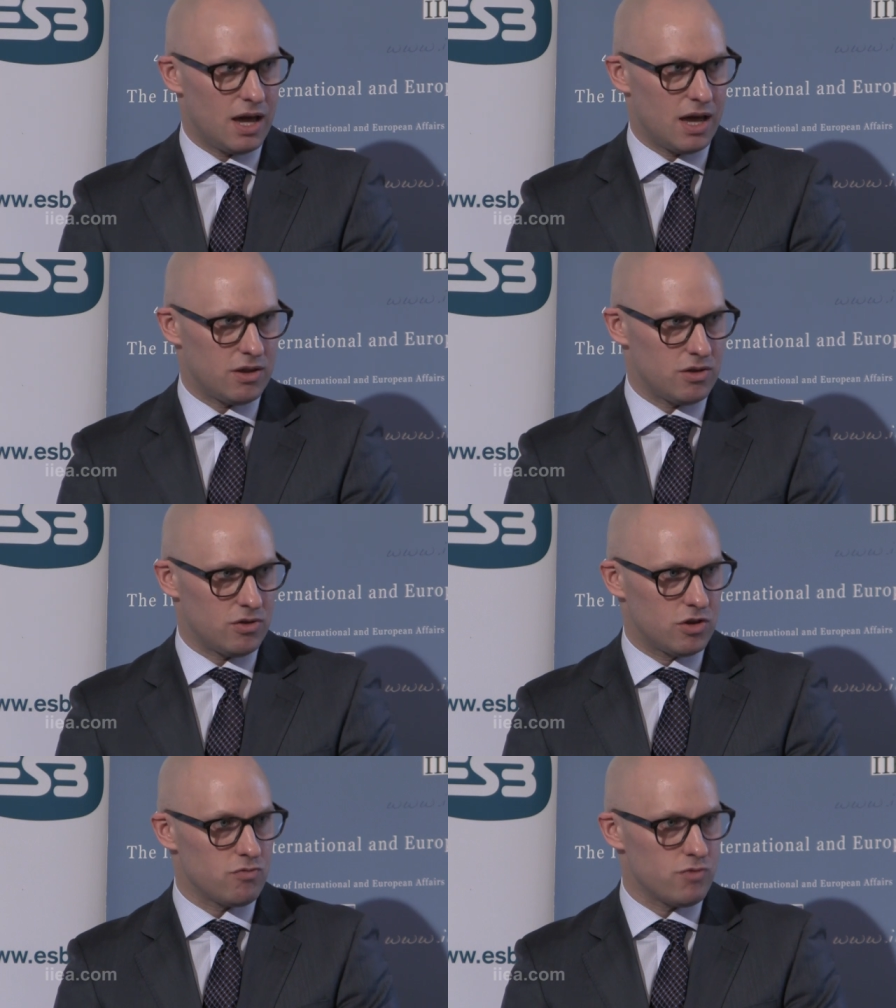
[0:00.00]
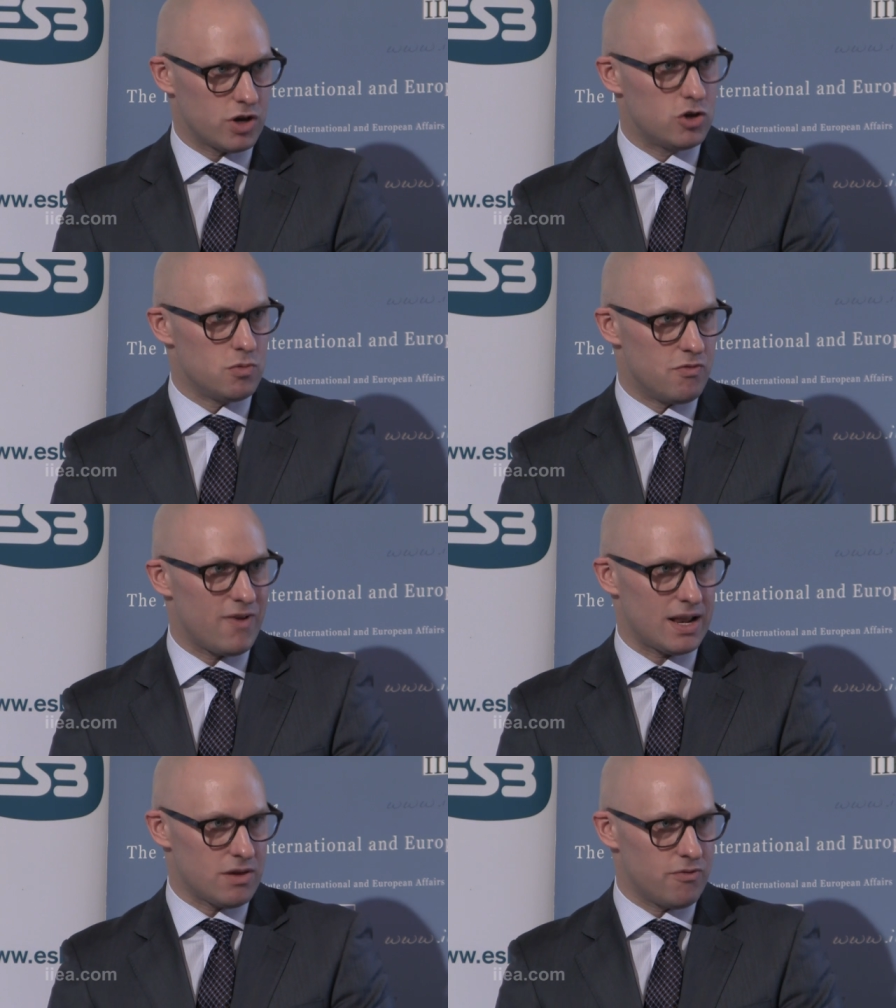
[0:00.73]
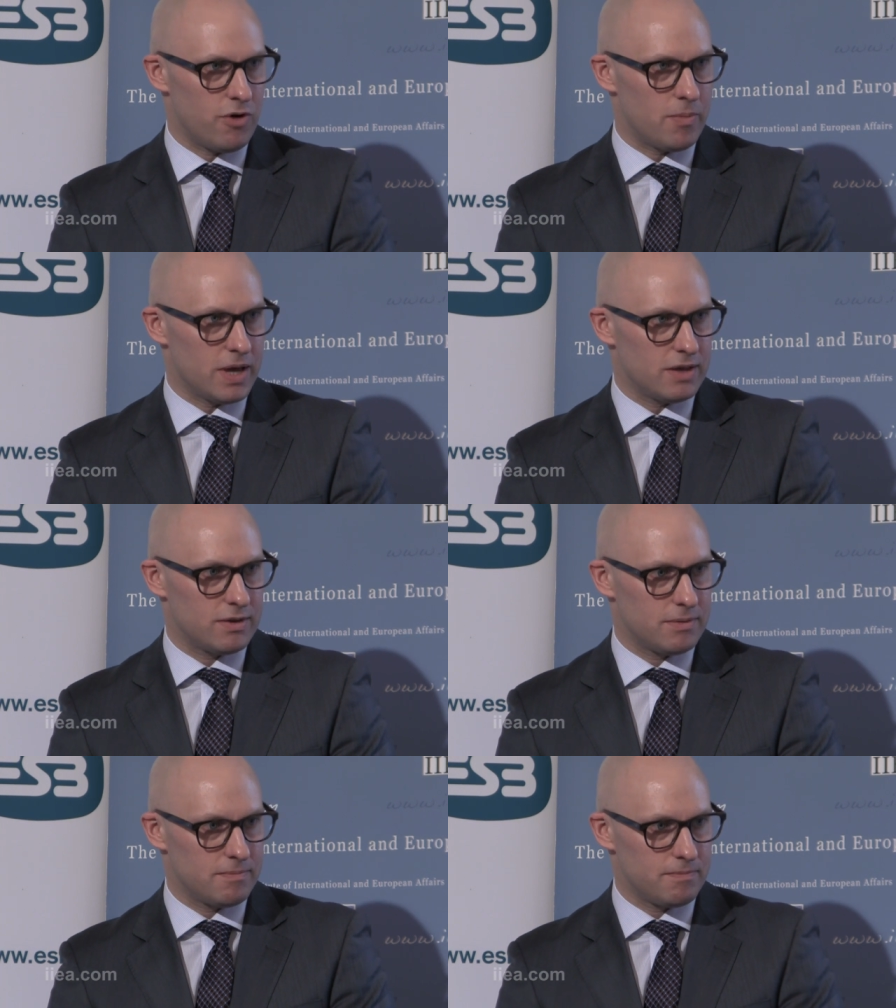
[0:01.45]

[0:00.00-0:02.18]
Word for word: and can recoup value from it